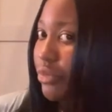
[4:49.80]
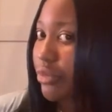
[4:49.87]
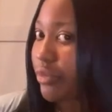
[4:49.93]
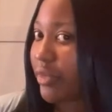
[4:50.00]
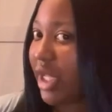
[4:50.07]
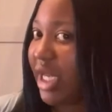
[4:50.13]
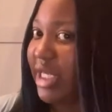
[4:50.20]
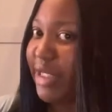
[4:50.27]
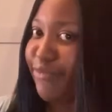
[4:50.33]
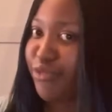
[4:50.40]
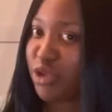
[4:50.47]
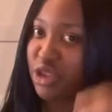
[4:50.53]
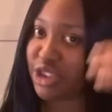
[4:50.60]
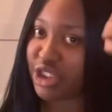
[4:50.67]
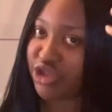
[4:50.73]
Any
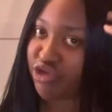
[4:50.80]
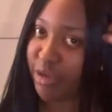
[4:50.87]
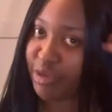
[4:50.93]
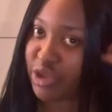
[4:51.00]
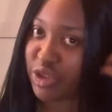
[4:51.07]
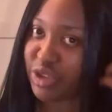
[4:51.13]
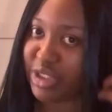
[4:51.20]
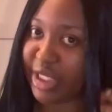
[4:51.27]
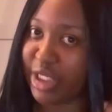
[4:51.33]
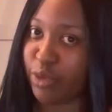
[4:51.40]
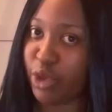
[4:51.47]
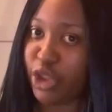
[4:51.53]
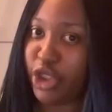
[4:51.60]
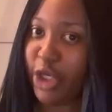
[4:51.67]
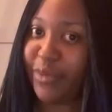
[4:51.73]
product descriptions that you
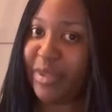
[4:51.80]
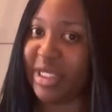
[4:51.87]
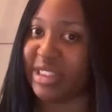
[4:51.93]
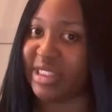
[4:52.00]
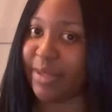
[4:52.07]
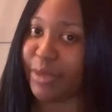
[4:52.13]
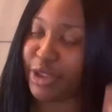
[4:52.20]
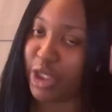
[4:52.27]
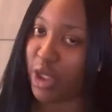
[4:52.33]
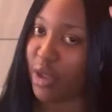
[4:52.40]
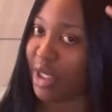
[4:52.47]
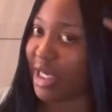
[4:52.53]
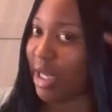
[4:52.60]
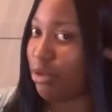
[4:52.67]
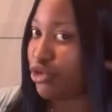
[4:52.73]
want to know, please let me know
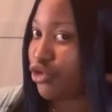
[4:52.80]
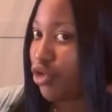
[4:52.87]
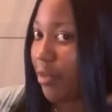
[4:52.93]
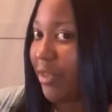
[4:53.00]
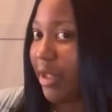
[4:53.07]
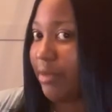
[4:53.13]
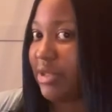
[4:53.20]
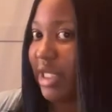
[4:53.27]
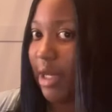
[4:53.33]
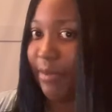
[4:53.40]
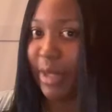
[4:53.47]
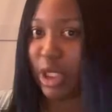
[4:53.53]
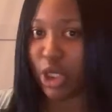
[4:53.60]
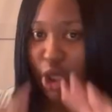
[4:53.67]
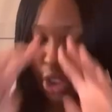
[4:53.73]
and I will drop them down
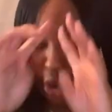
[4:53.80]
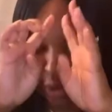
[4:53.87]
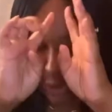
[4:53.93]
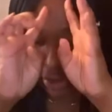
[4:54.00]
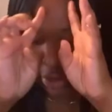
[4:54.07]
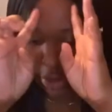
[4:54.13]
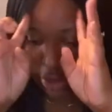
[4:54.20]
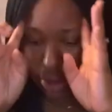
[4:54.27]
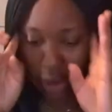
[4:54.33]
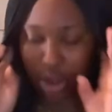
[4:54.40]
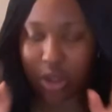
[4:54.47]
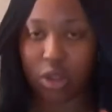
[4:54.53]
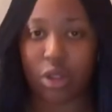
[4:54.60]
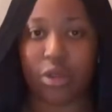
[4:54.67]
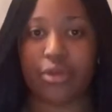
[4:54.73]
below.
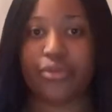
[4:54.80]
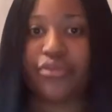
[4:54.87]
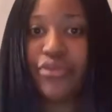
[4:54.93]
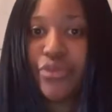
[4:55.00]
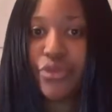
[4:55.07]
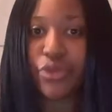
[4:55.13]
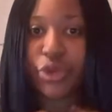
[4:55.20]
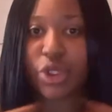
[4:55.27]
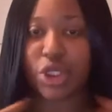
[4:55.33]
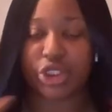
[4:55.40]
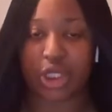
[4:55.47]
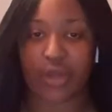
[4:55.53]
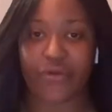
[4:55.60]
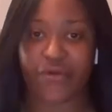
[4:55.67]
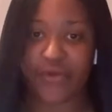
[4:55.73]
And
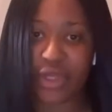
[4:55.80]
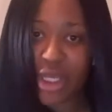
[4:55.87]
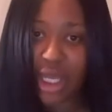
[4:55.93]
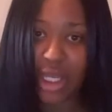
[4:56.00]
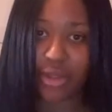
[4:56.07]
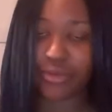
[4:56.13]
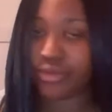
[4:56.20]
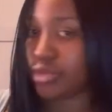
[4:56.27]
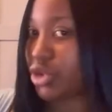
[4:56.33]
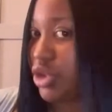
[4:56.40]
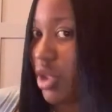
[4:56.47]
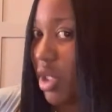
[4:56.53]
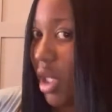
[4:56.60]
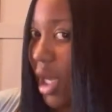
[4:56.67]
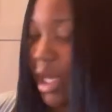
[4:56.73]
don't forget
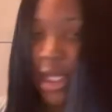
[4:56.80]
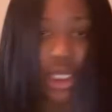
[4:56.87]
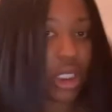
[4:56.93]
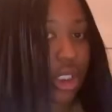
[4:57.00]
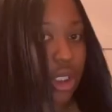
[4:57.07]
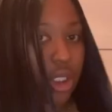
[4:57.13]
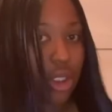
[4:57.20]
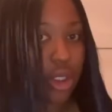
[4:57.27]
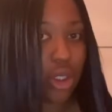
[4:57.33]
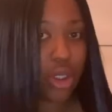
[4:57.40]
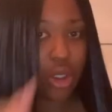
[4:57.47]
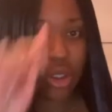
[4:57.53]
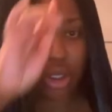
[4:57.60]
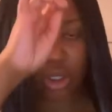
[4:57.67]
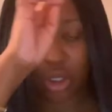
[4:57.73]
to like,
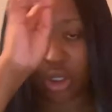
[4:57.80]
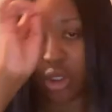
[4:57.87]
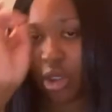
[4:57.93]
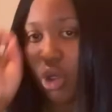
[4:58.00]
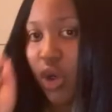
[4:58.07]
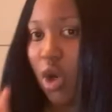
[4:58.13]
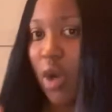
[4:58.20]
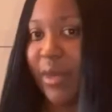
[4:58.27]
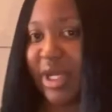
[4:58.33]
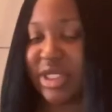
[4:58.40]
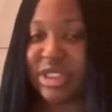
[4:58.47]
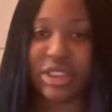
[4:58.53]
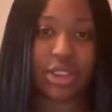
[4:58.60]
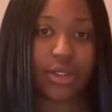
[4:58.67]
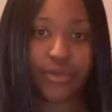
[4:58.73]

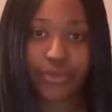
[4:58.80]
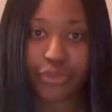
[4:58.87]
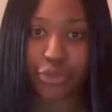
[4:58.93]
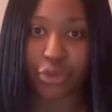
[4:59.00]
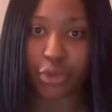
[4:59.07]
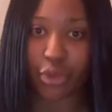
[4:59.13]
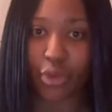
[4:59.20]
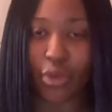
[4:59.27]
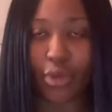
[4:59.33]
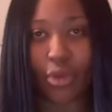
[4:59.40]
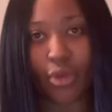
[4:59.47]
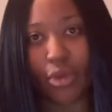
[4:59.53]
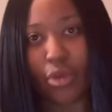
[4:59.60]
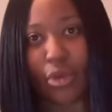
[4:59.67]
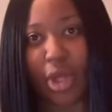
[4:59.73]
comment
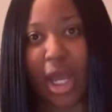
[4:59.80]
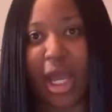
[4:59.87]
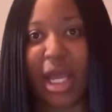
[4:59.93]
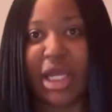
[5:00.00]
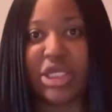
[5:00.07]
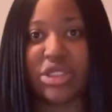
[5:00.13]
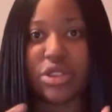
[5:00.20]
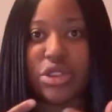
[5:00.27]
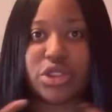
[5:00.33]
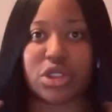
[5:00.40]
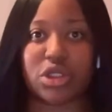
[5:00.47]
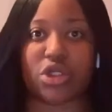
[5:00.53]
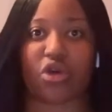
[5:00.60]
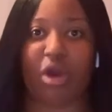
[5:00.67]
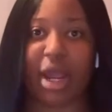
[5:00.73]
and
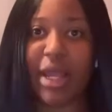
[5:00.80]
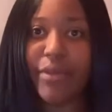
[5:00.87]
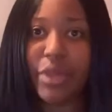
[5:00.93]
subscribe.